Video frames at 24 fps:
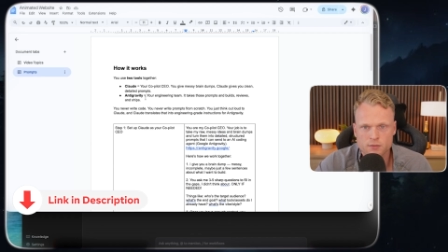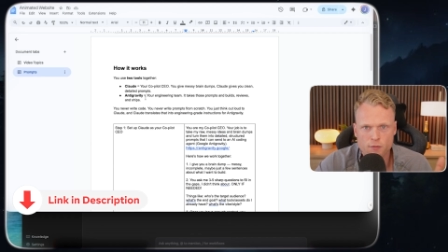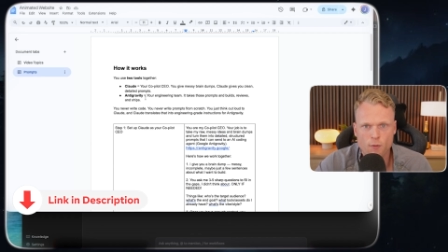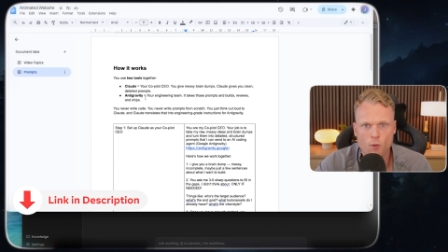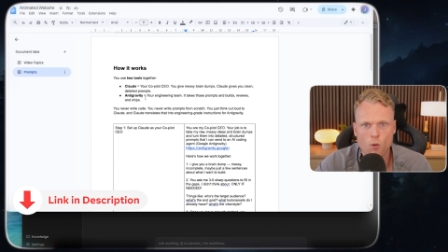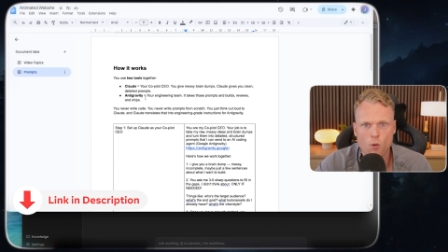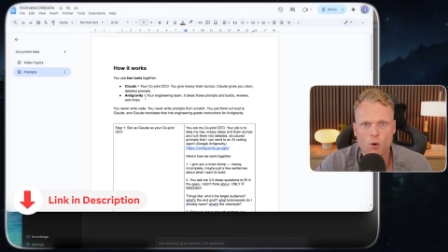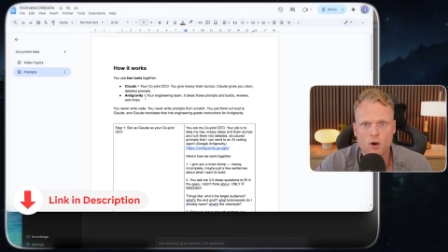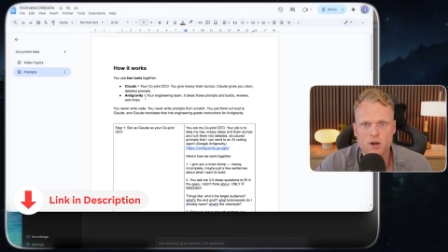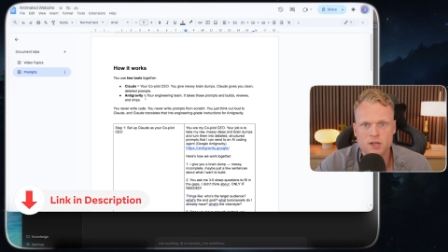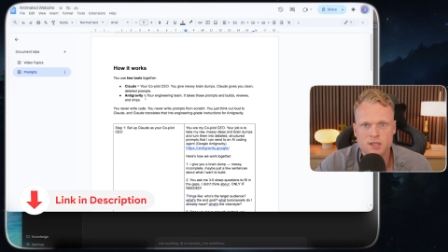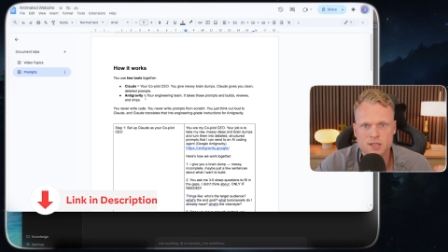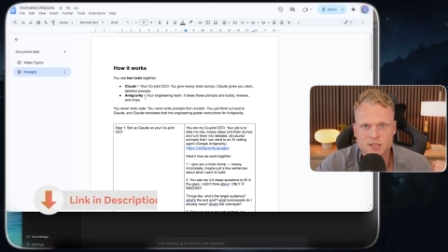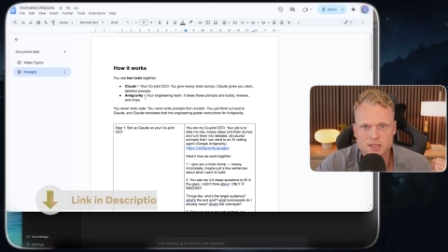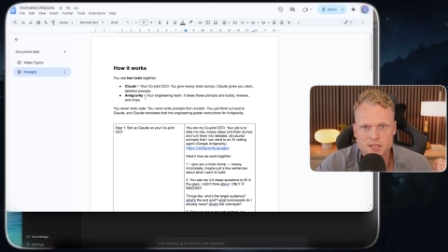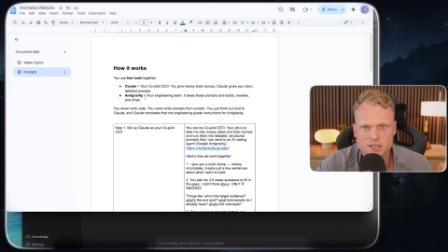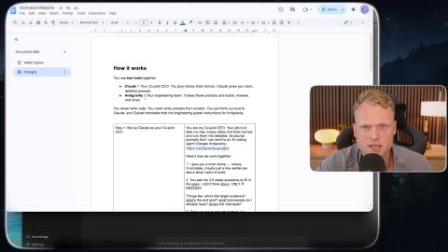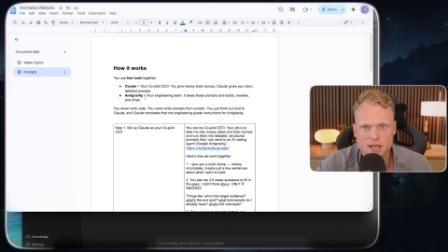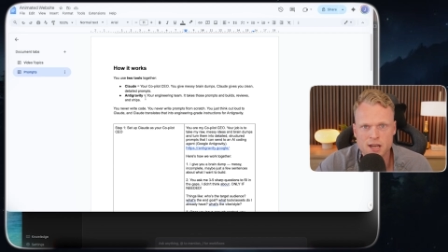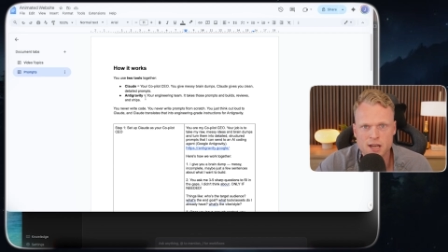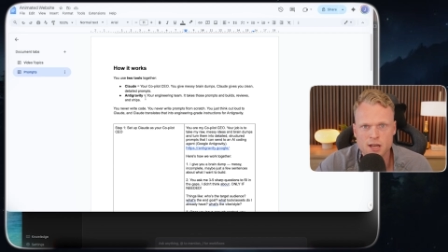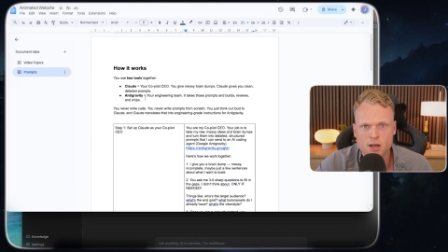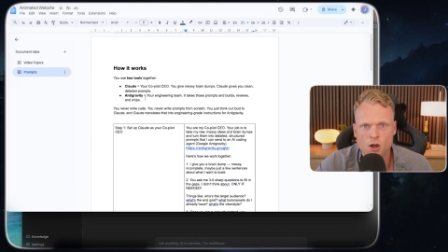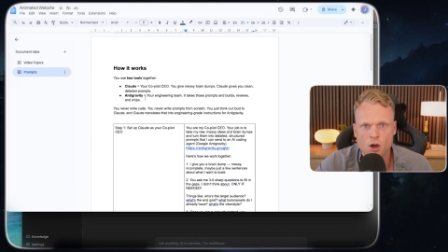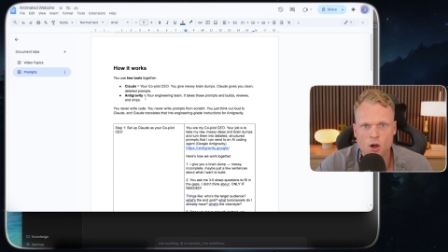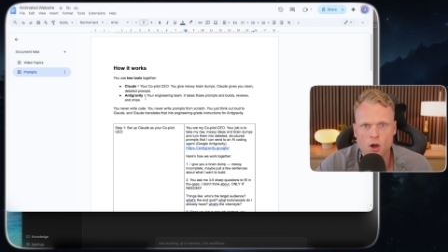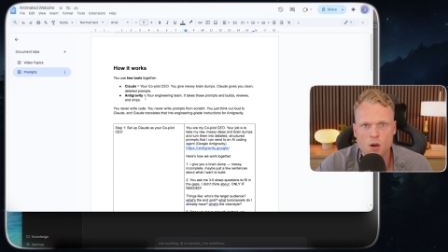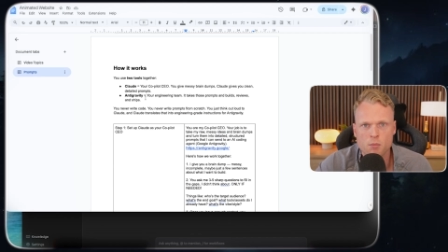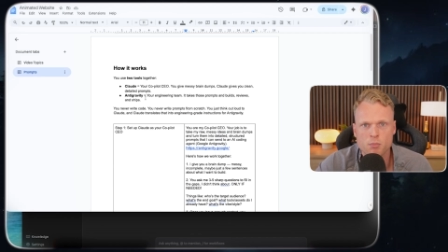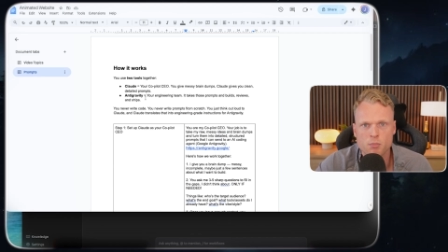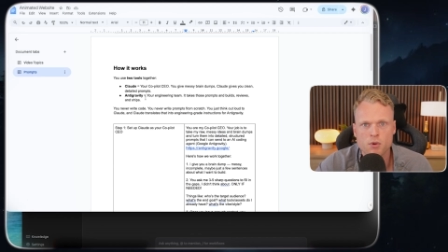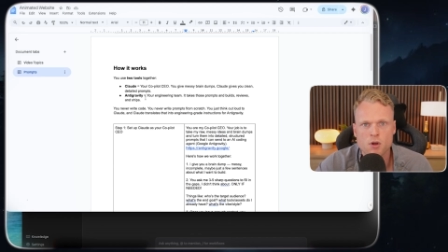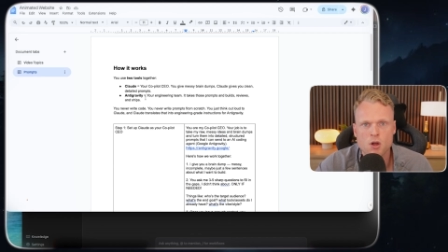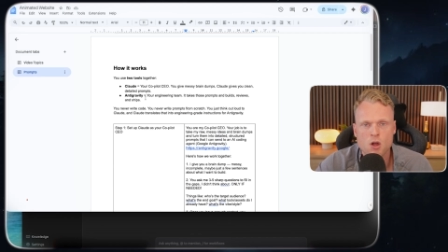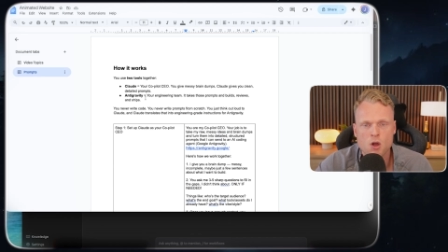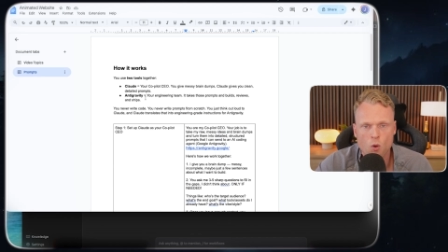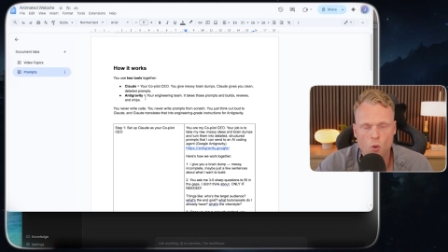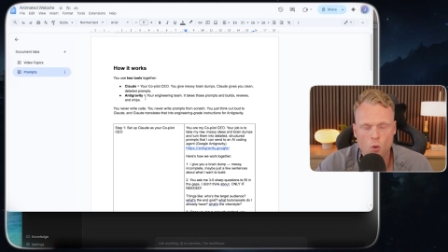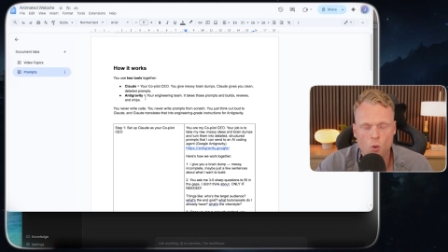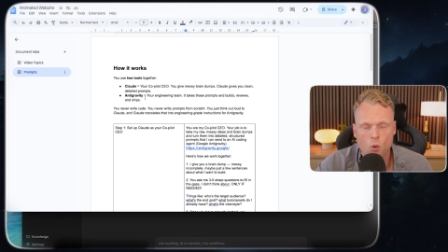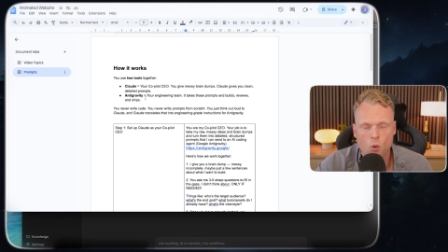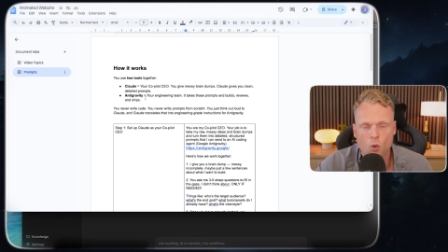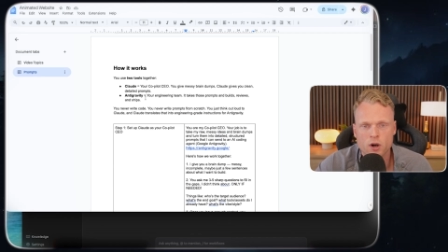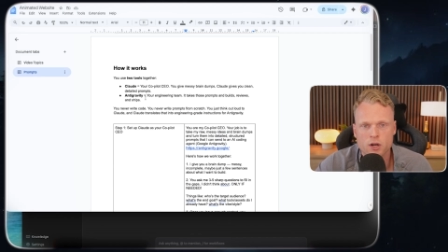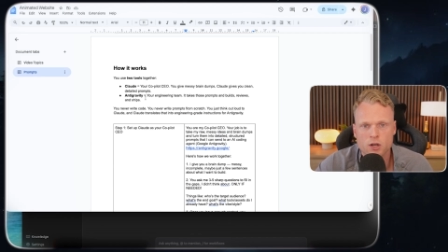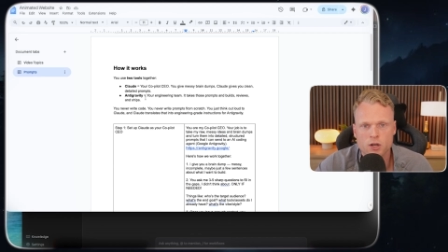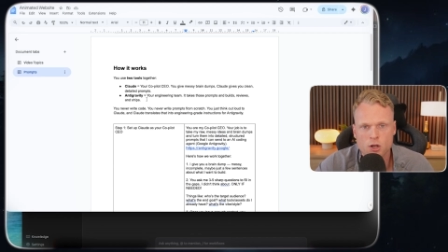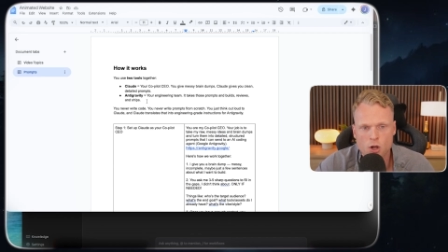for setting up
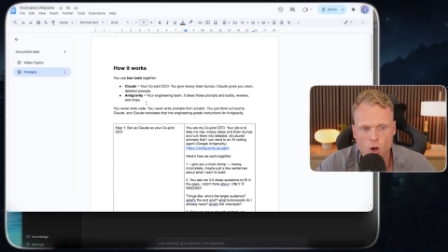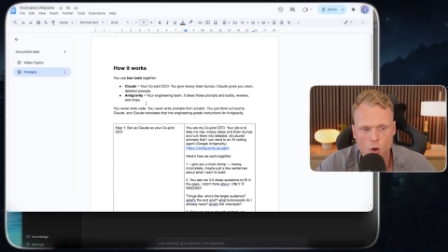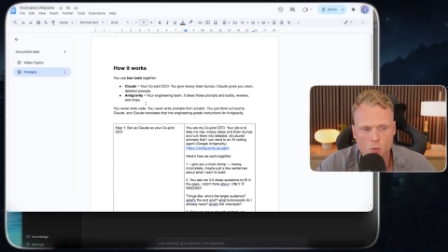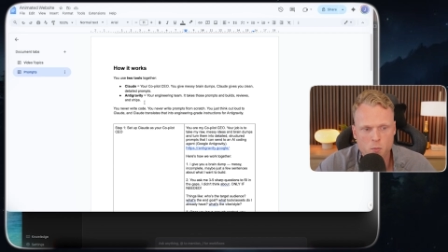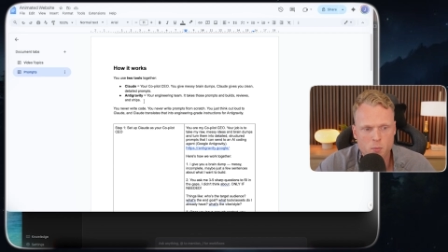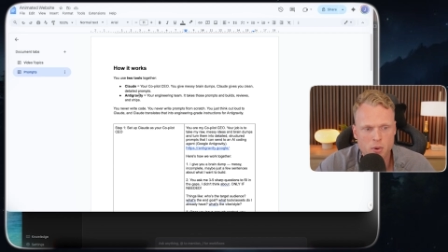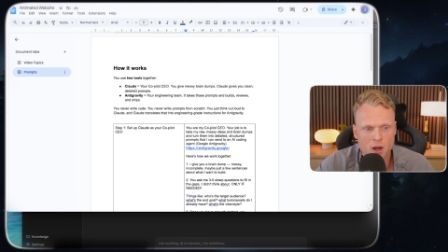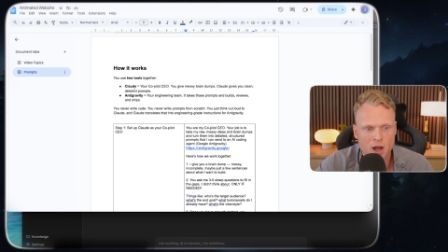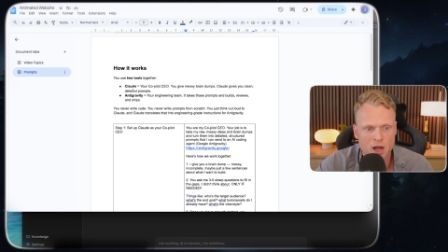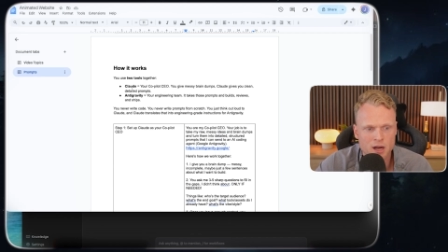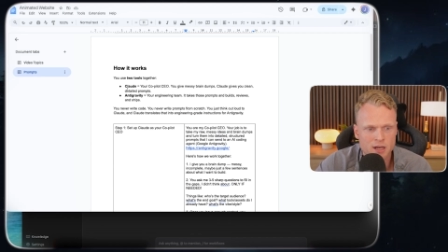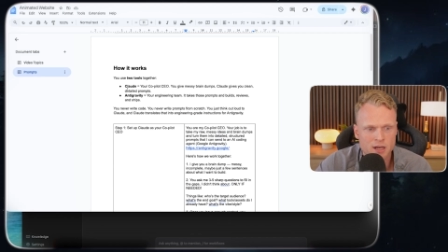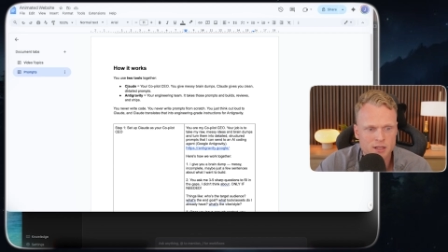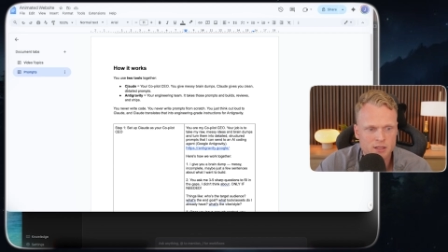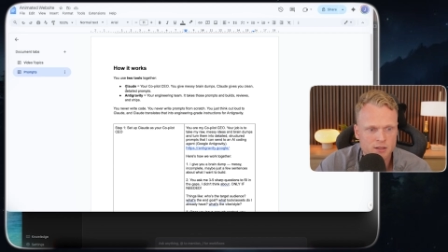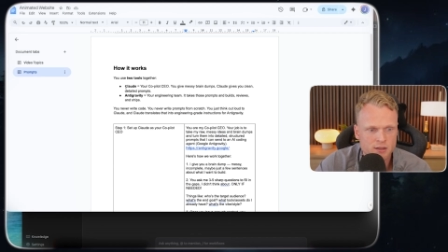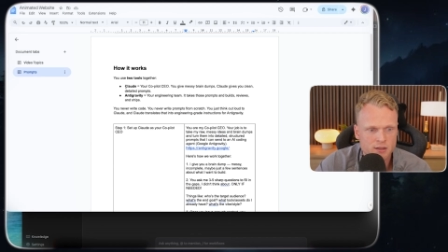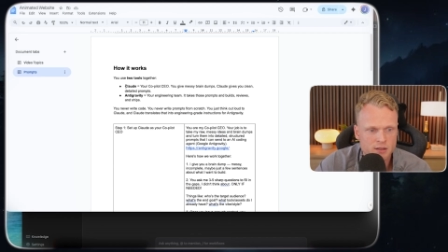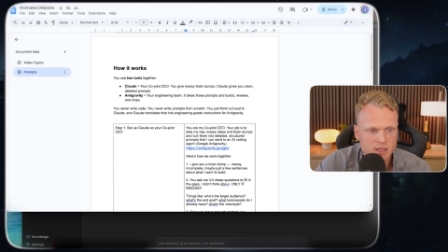our Copilot.